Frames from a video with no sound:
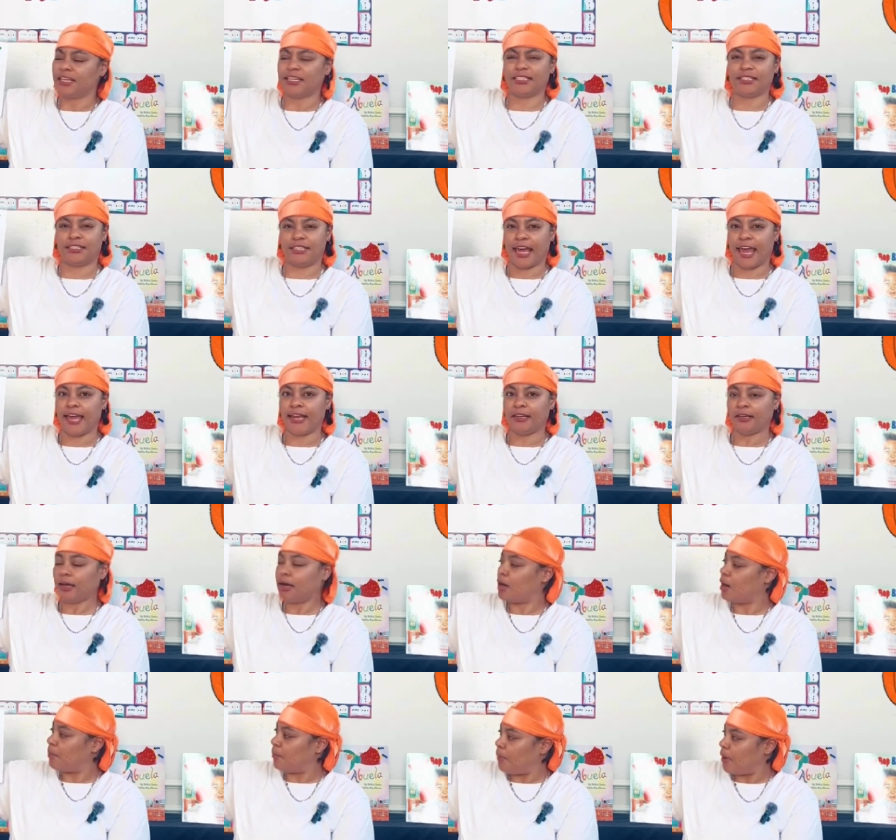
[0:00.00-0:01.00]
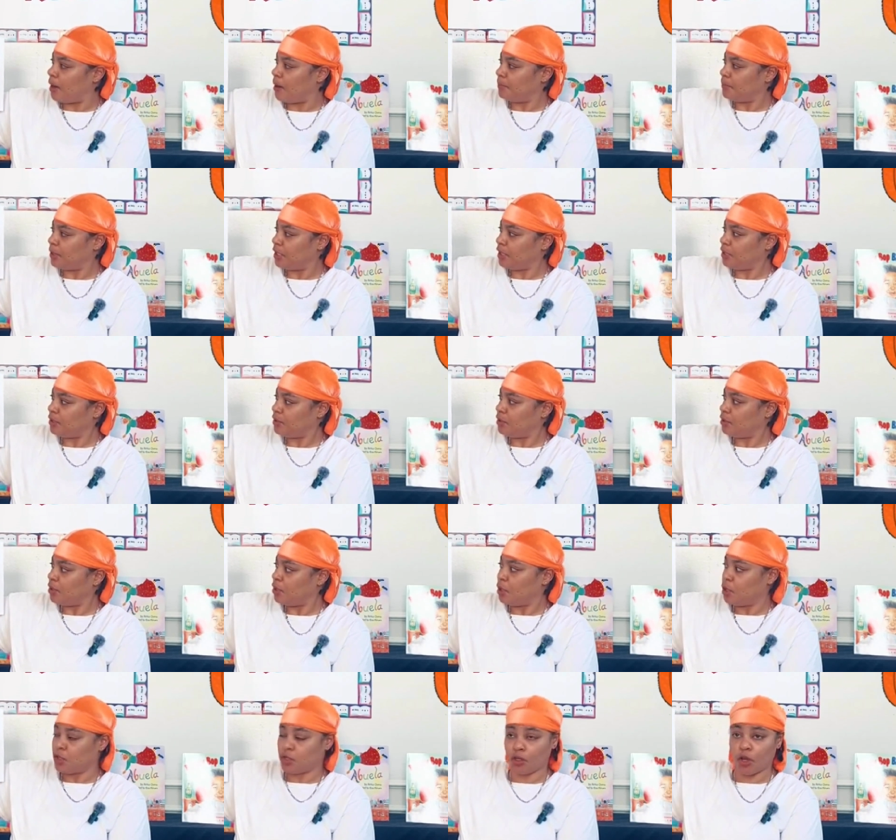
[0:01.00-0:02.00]
Is that a pumpkin?
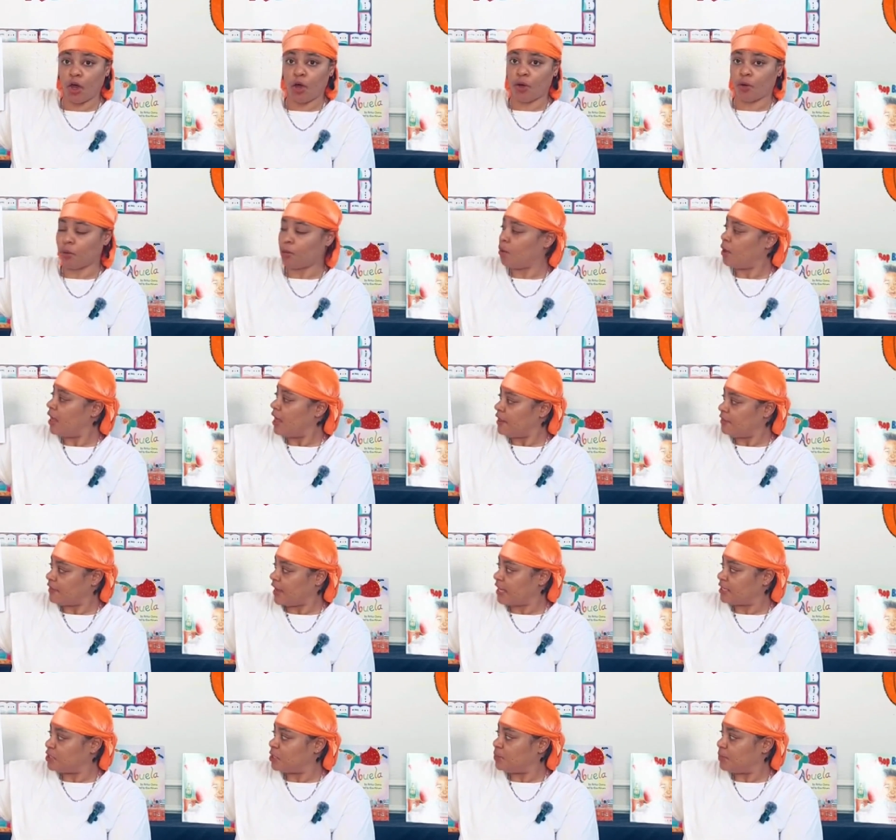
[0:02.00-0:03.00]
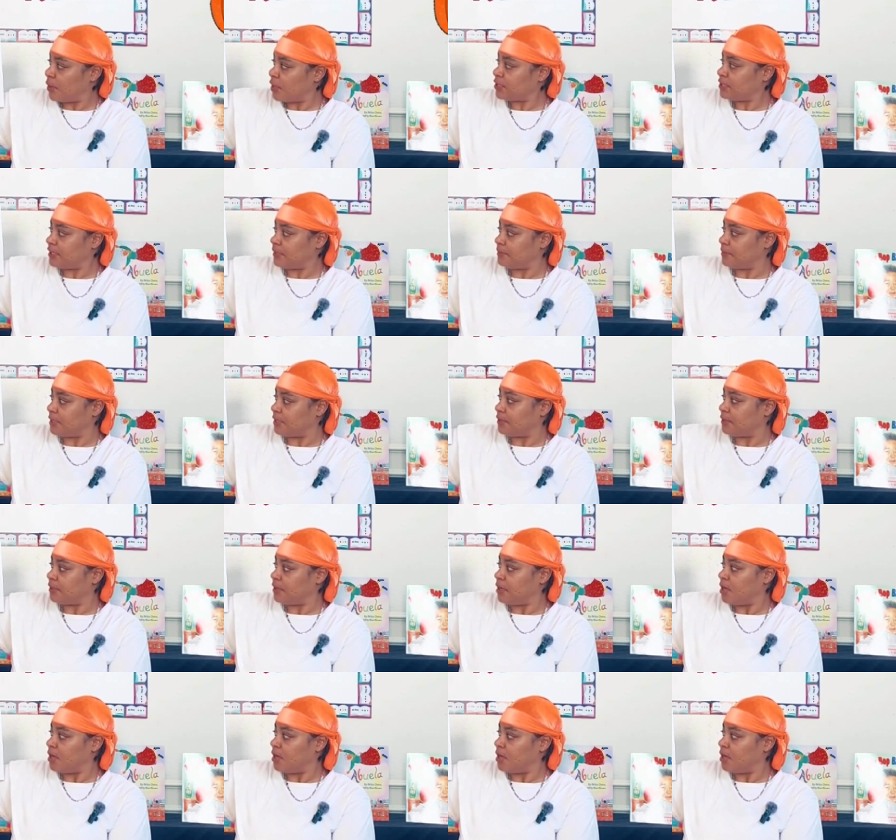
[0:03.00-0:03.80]
No, that's a persimmon.